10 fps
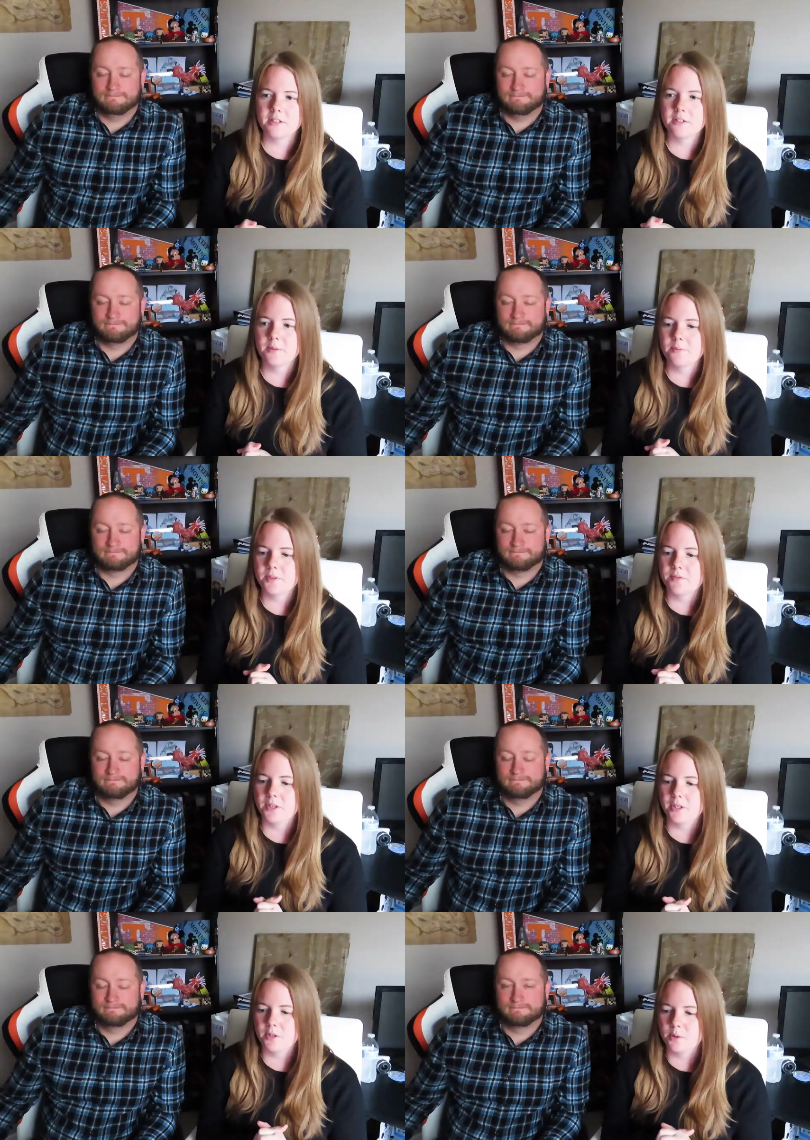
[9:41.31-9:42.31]
Speaker 1: like um, the
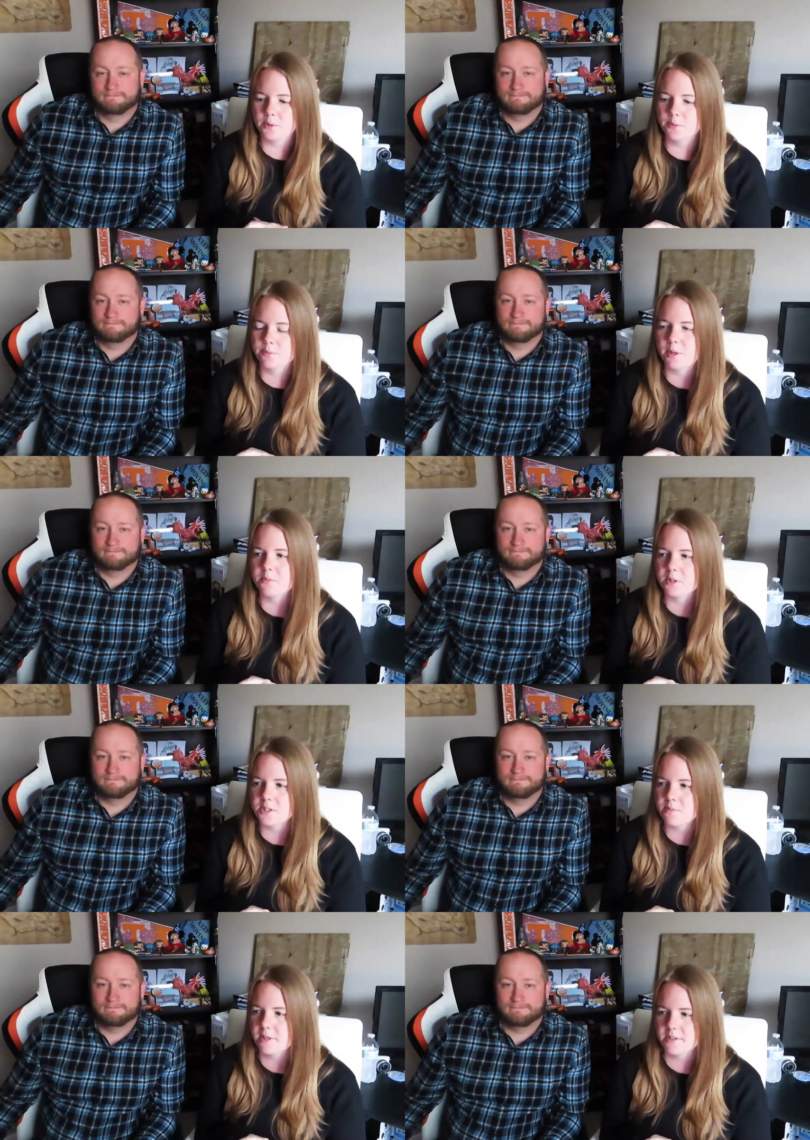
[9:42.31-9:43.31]
very cold
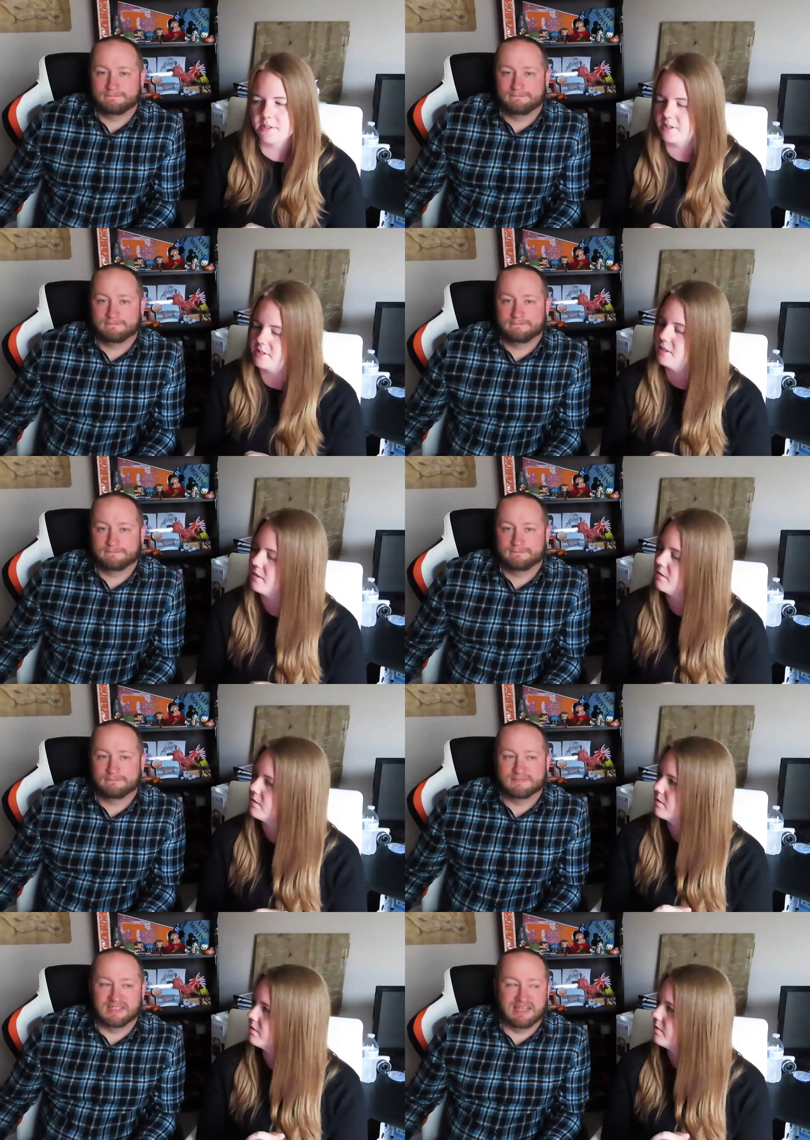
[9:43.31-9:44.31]
pumpkin spice latte.
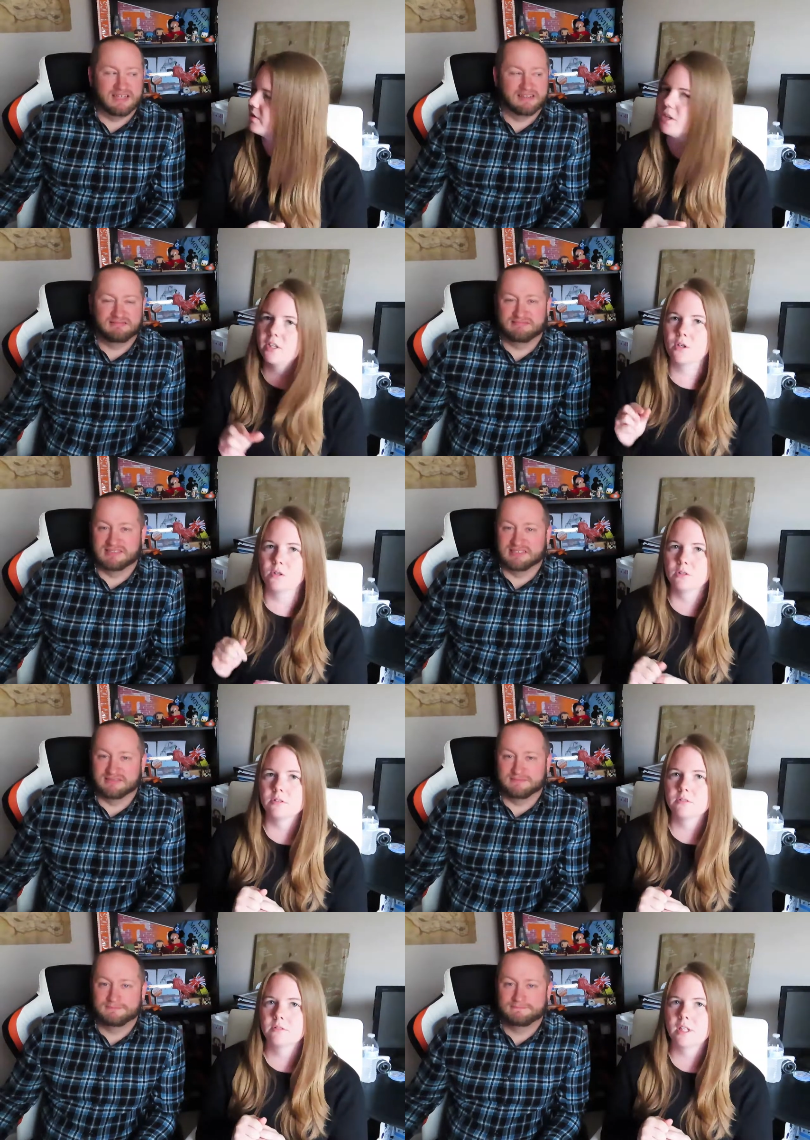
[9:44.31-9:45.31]
Very cold.
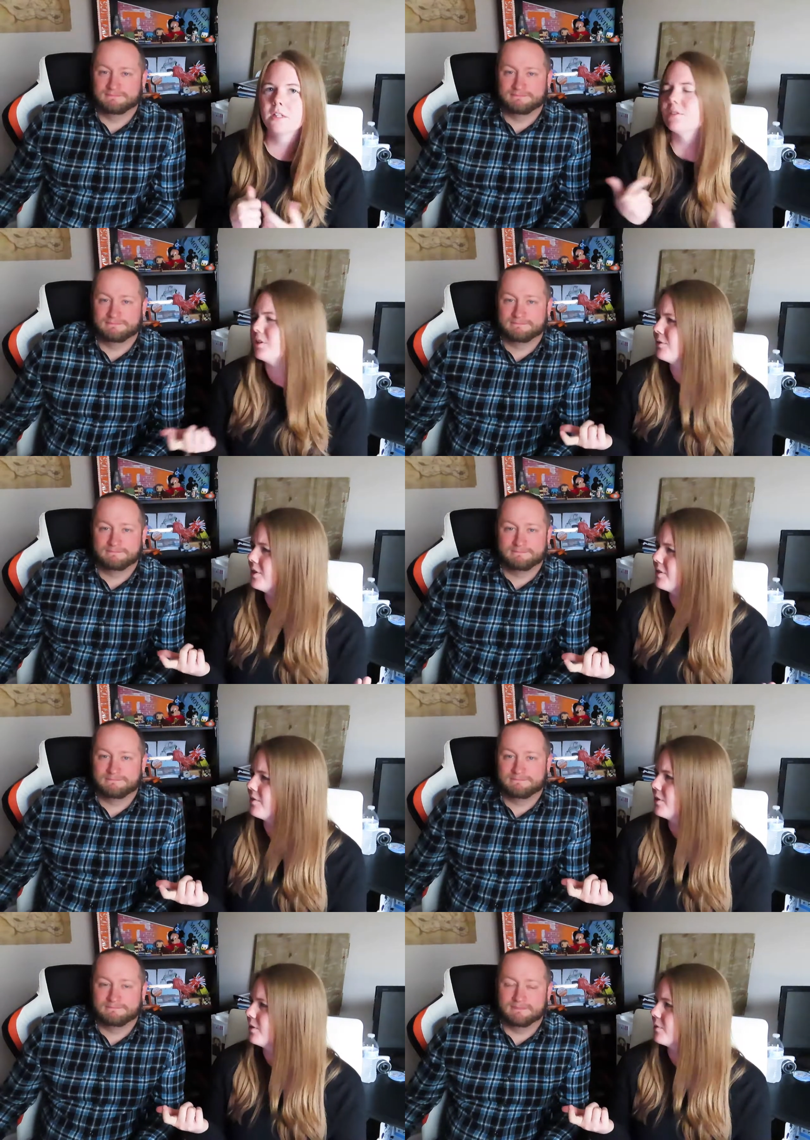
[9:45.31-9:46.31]
I don't know. You
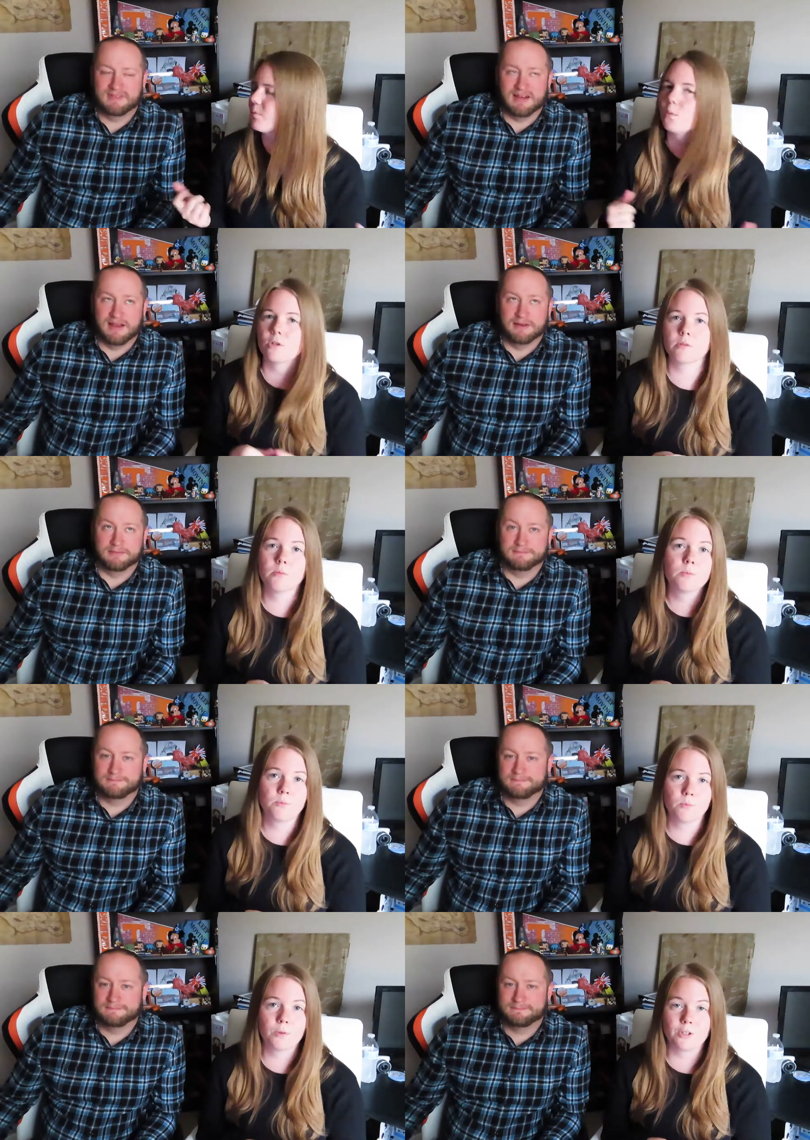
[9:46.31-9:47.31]
never know. We're
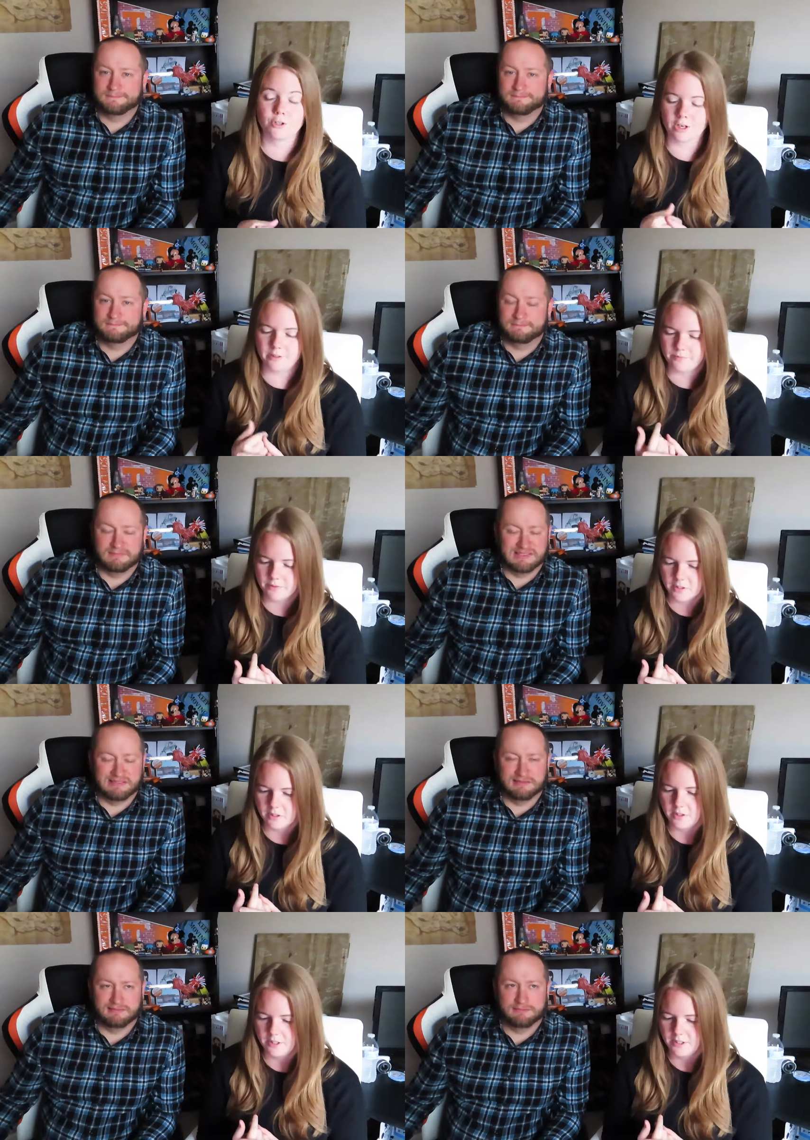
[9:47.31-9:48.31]
we're gonna try it.
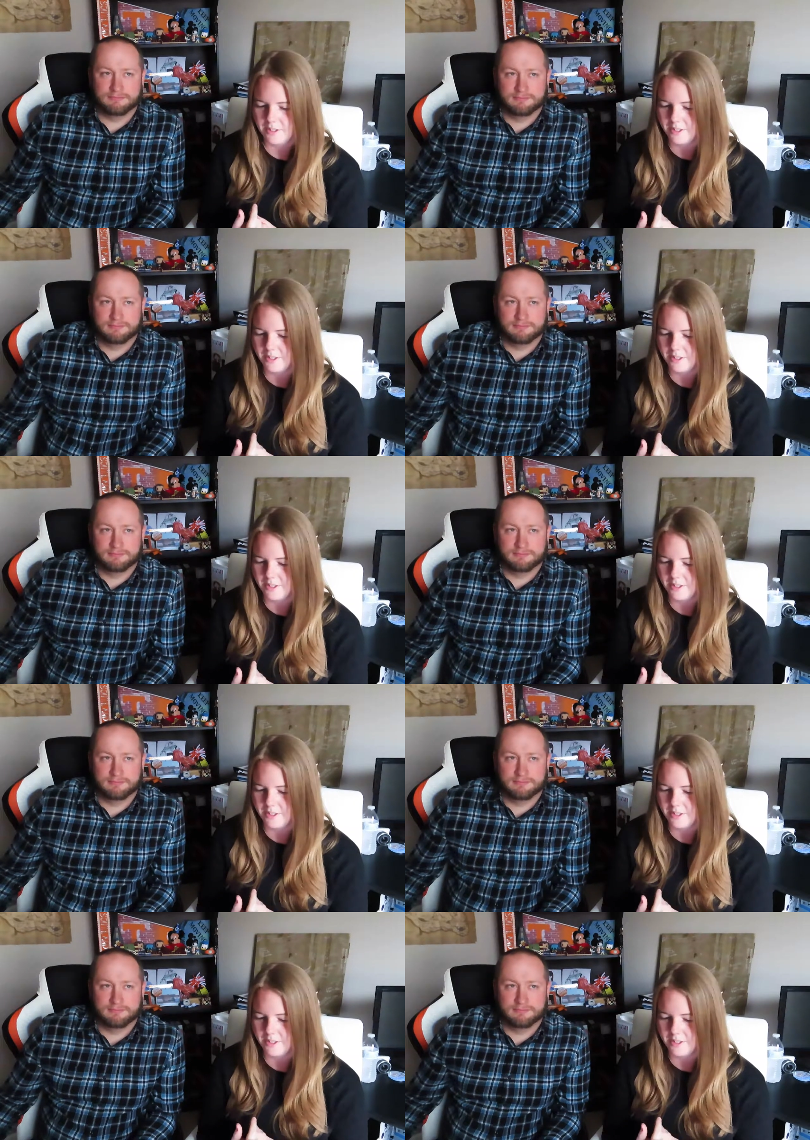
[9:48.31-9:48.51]
No.